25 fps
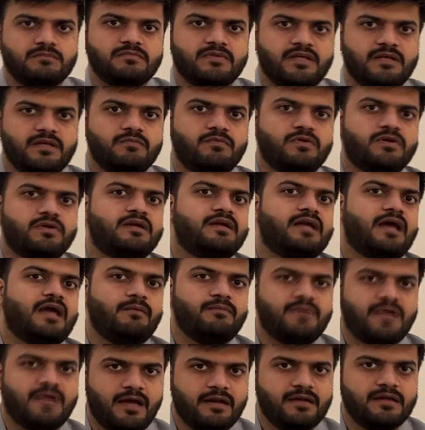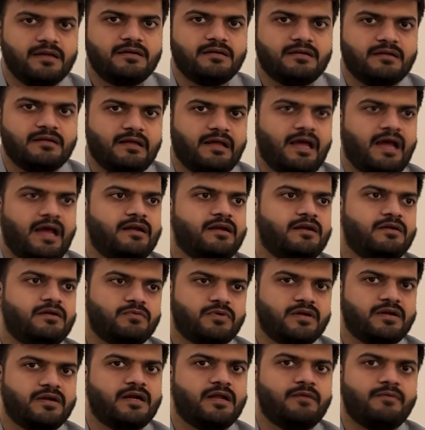he wouldn't have done it and it
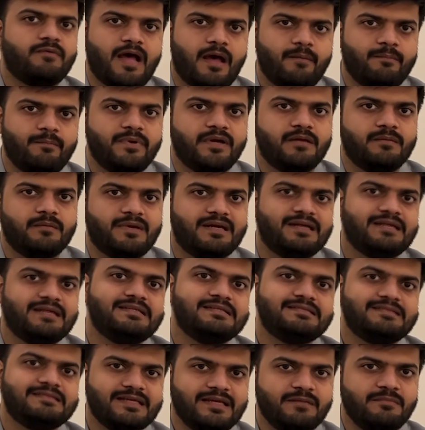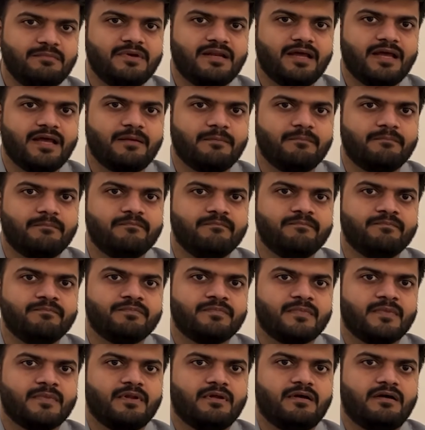wouldn't have happened. But at the same time,
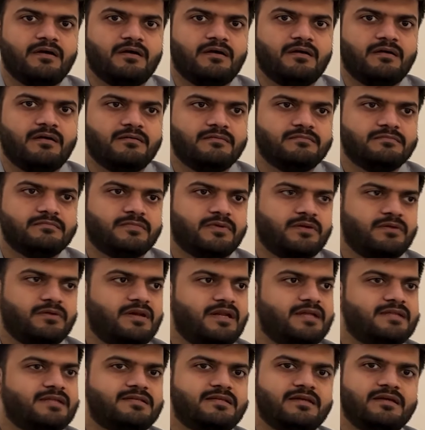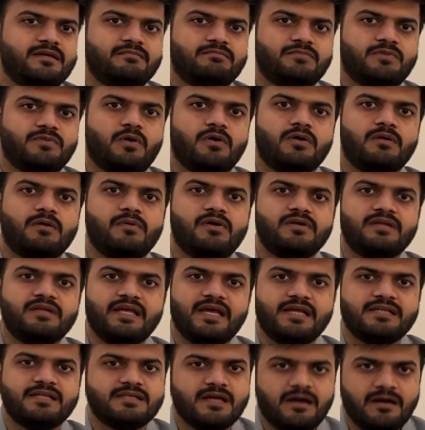let's say talk about
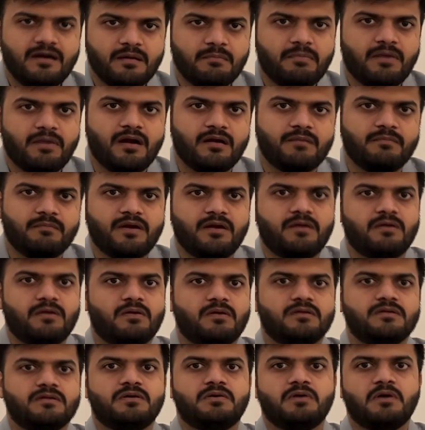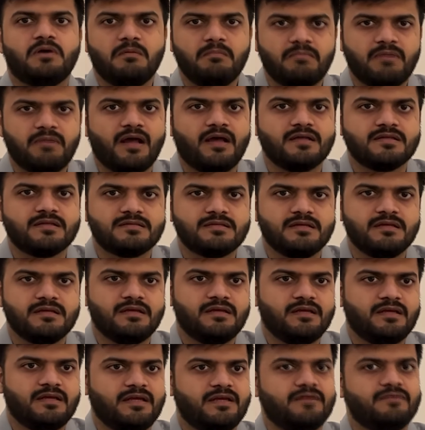the HR department or the top brass.
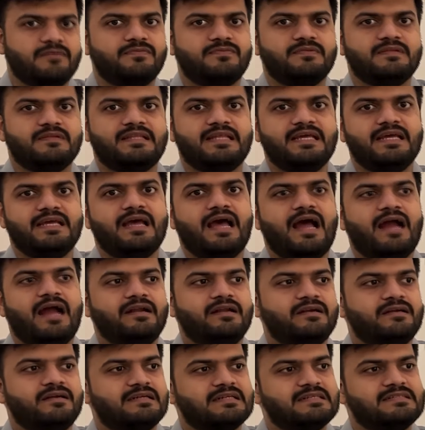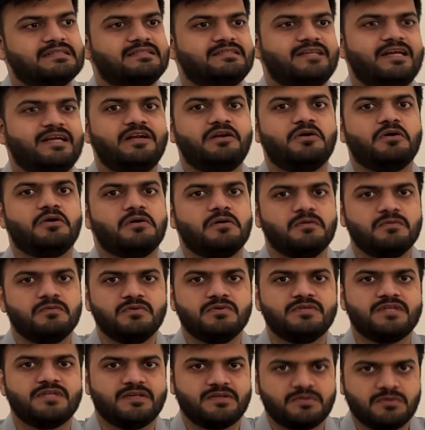If they hadn't set all of
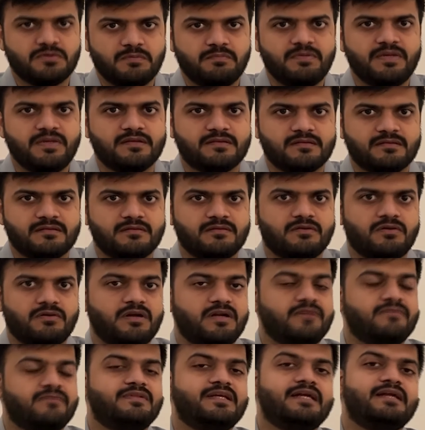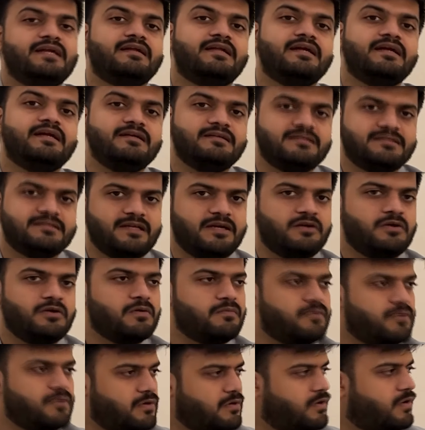those SOPs, or if they did set
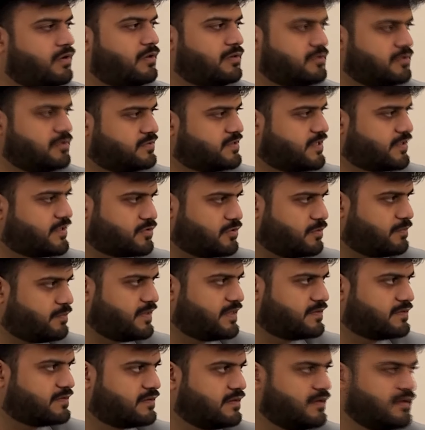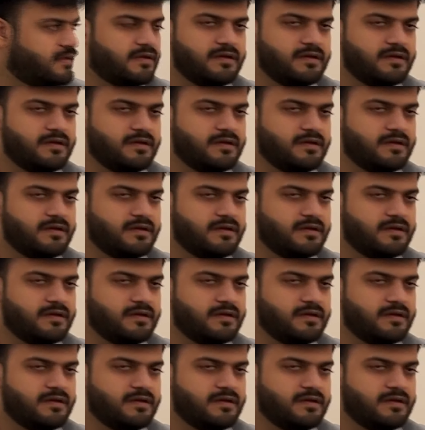up all those SOPs,